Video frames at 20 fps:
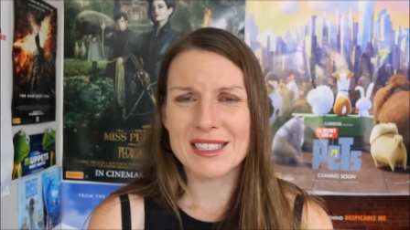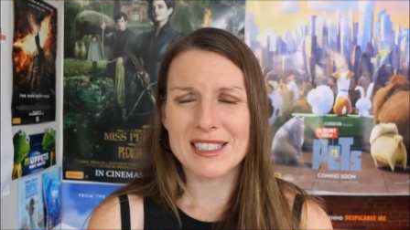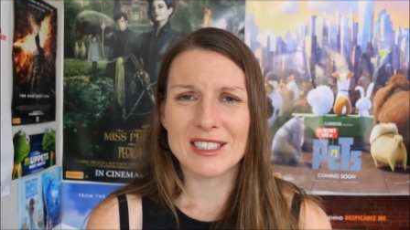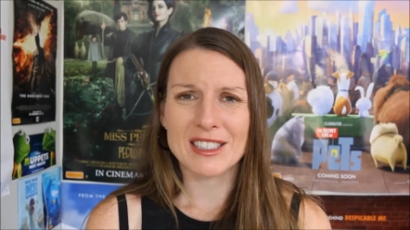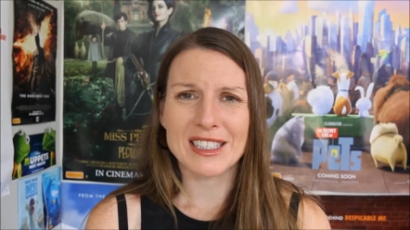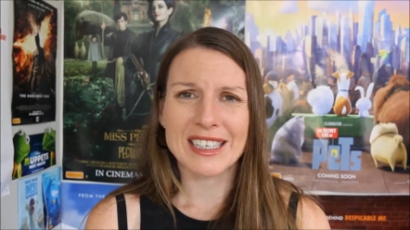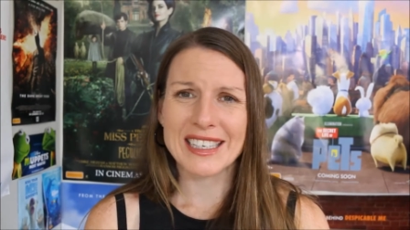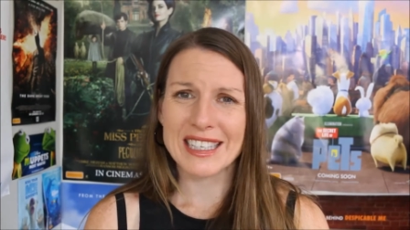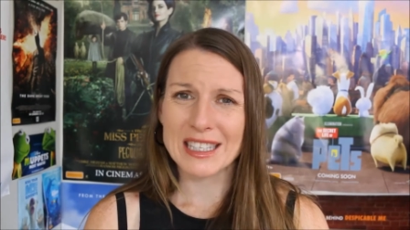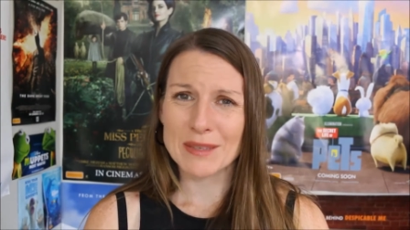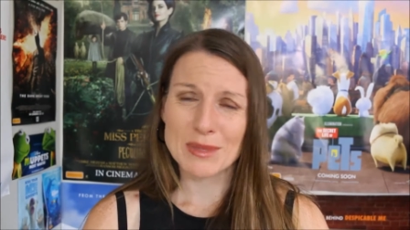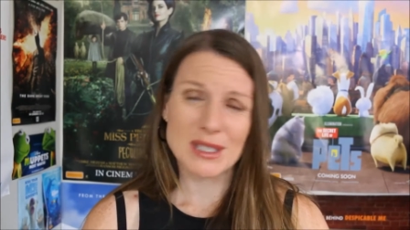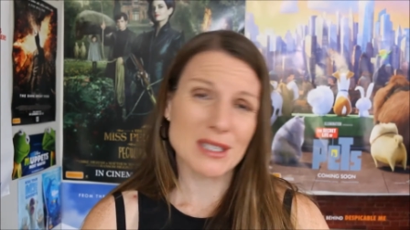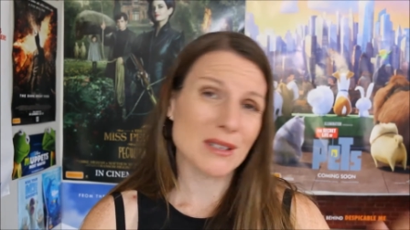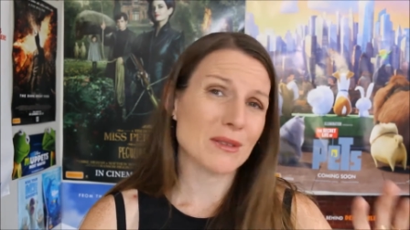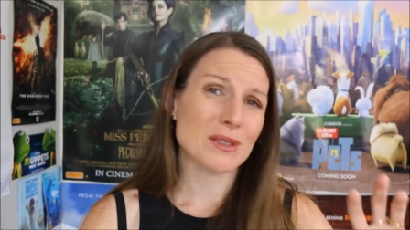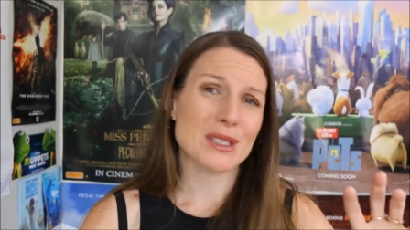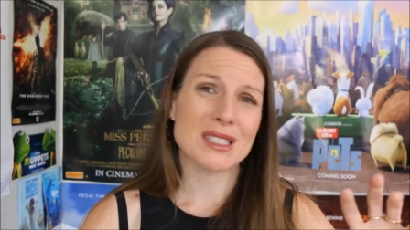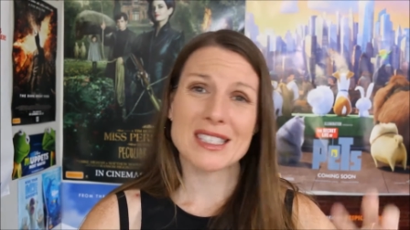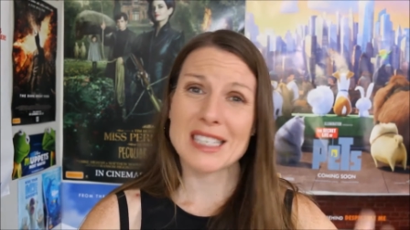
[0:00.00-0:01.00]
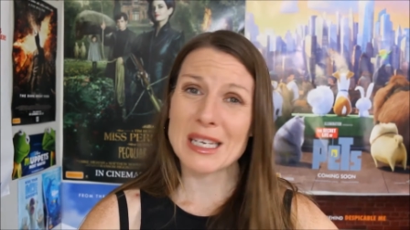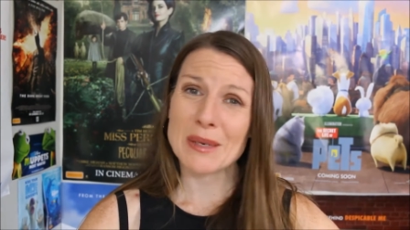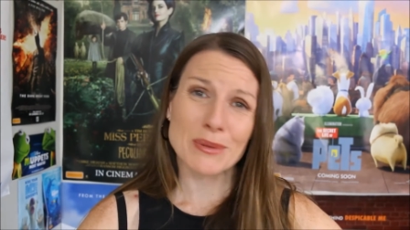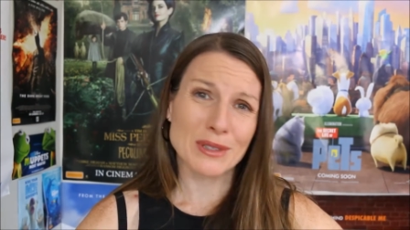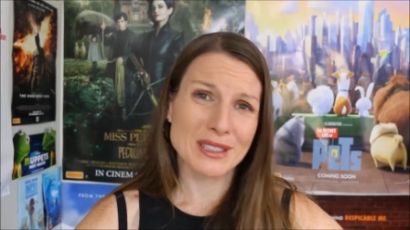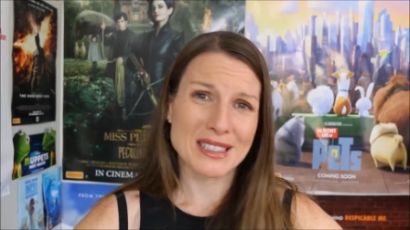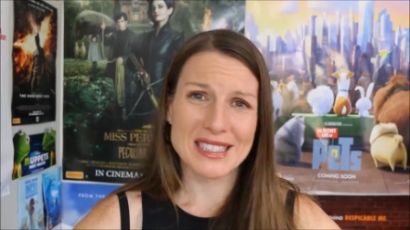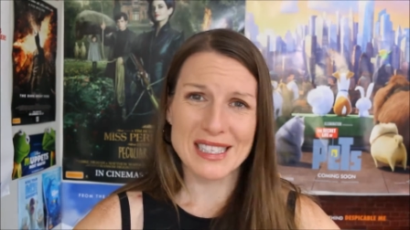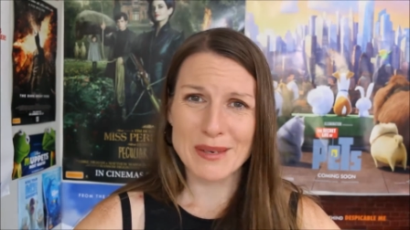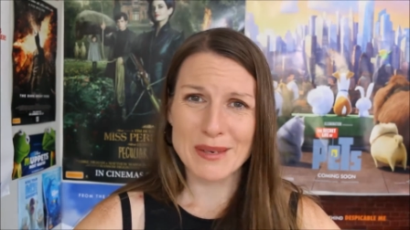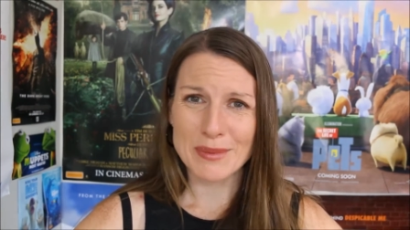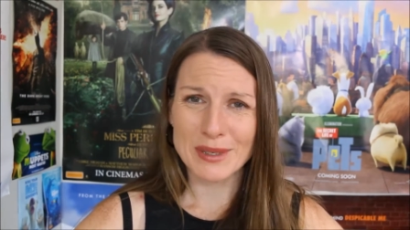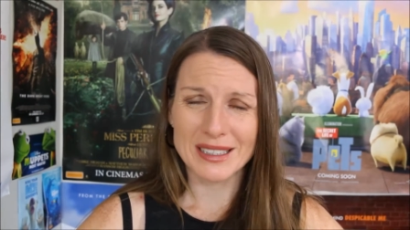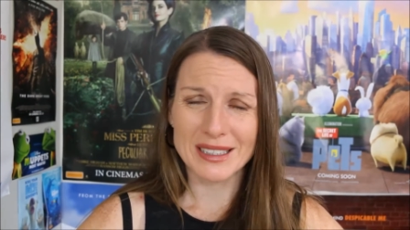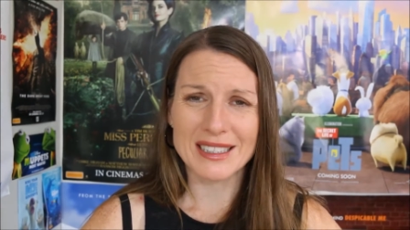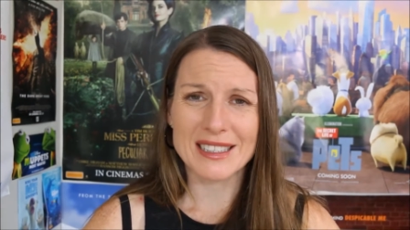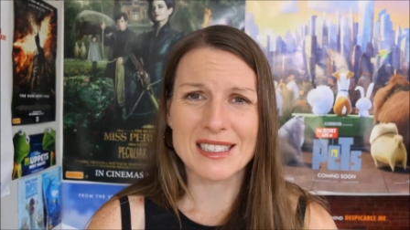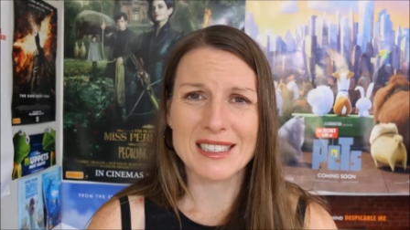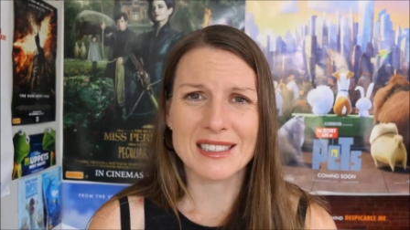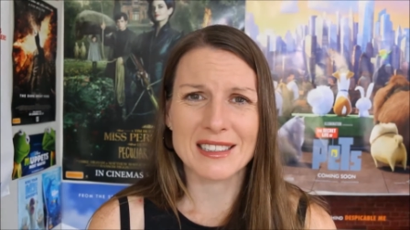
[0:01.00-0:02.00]
you know, they get themselves deeper and deeper
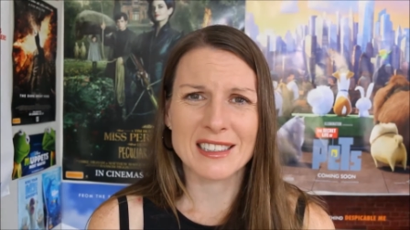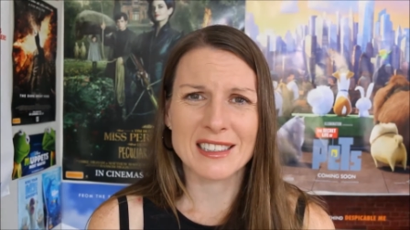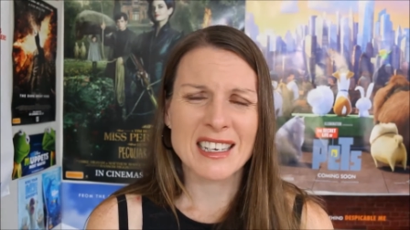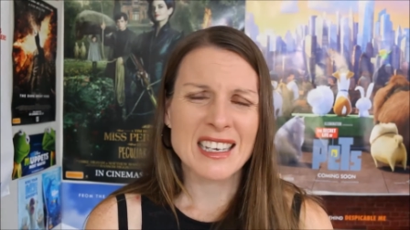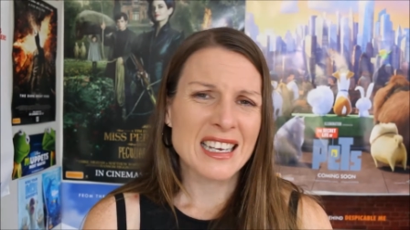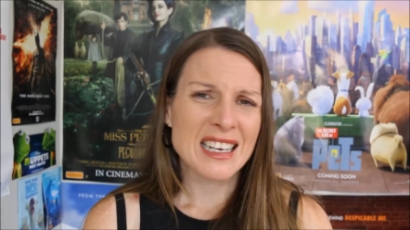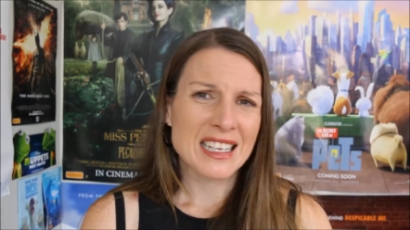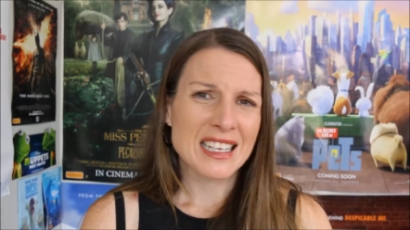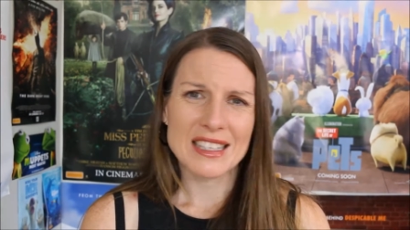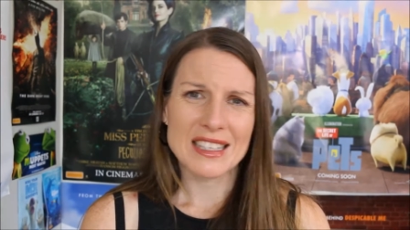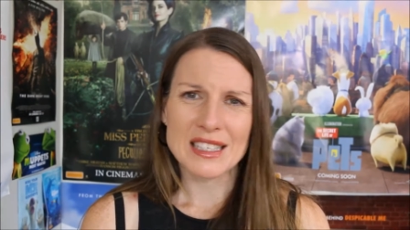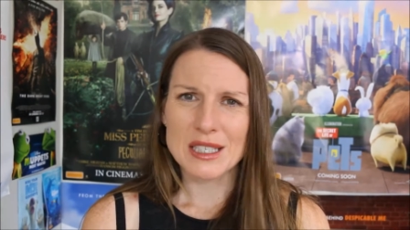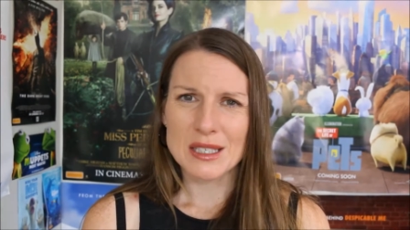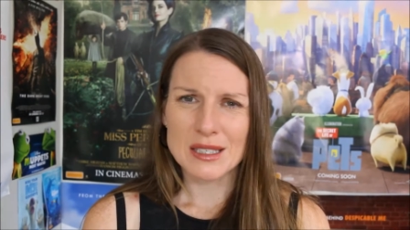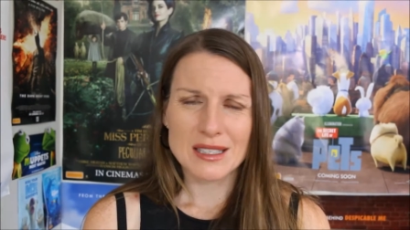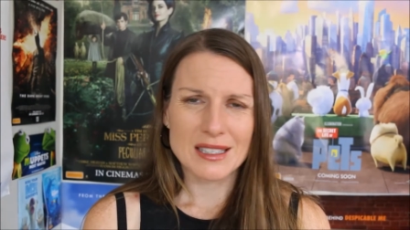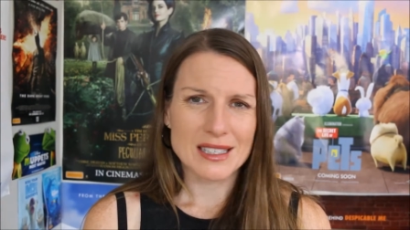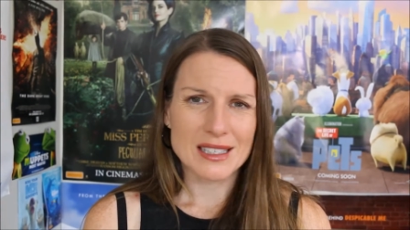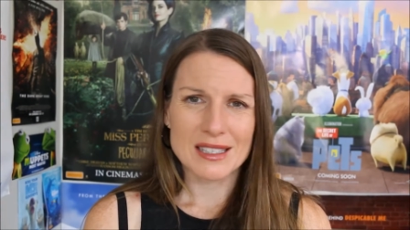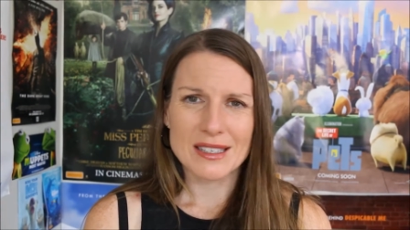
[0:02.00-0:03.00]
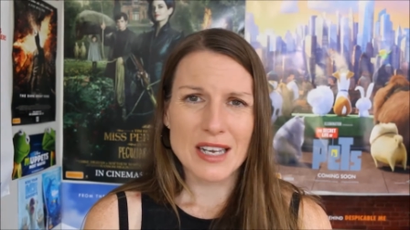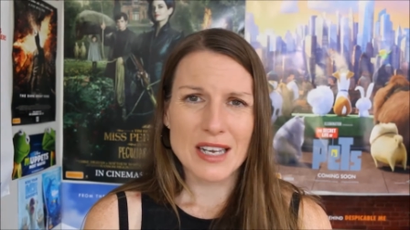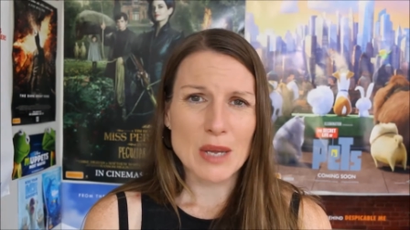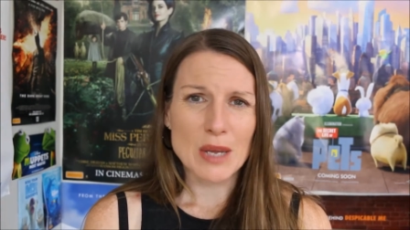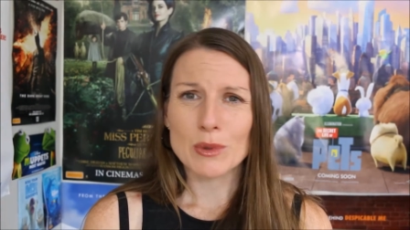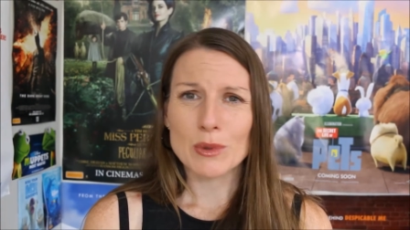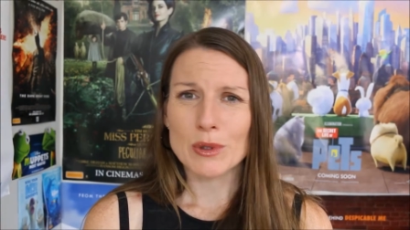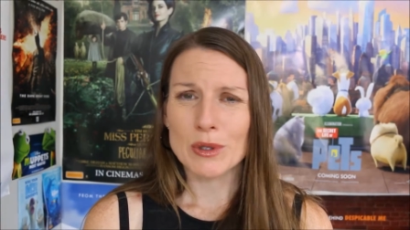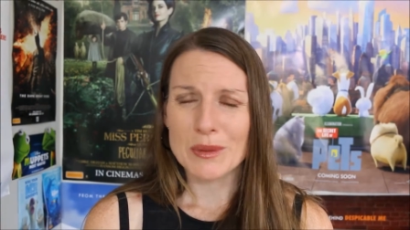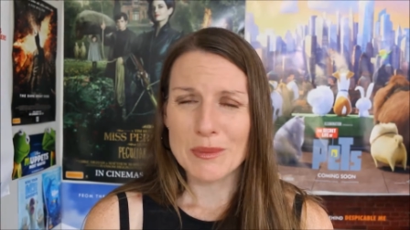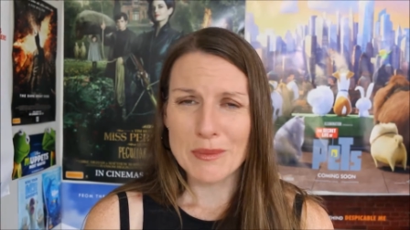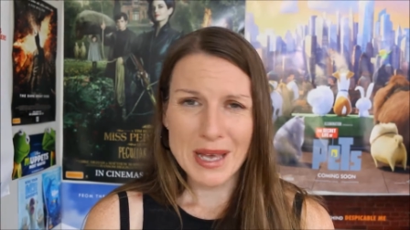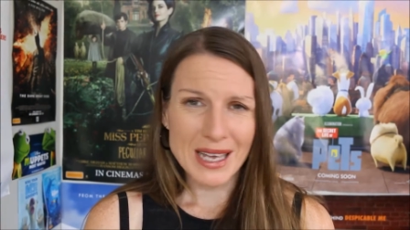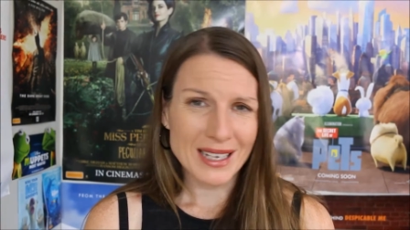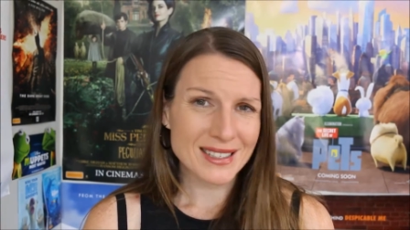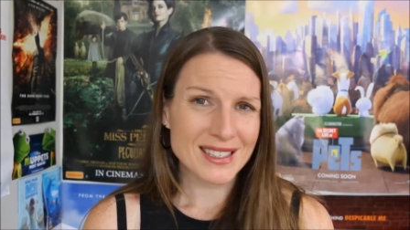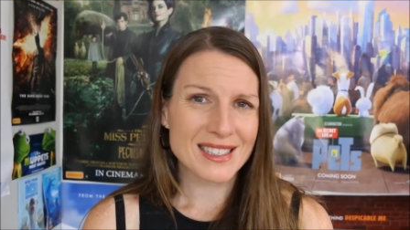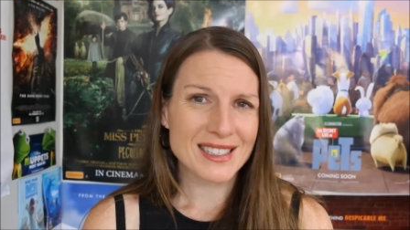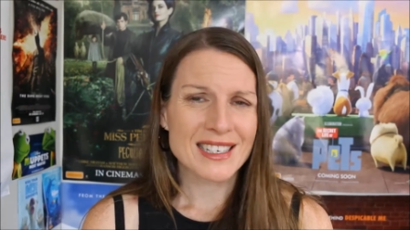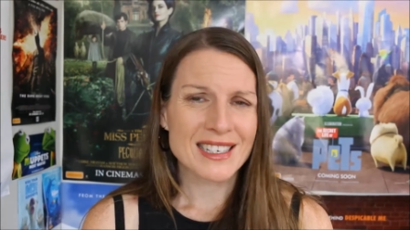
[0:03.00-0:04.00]
into this neighbourhood
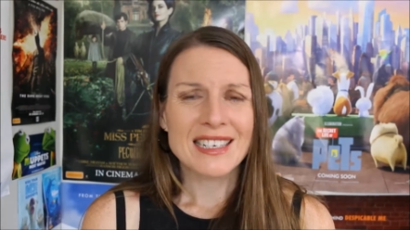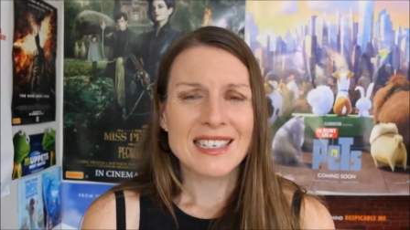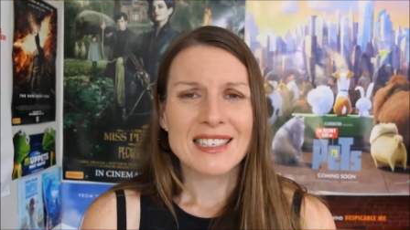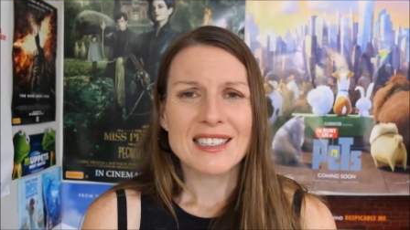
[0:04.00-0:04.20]
mess.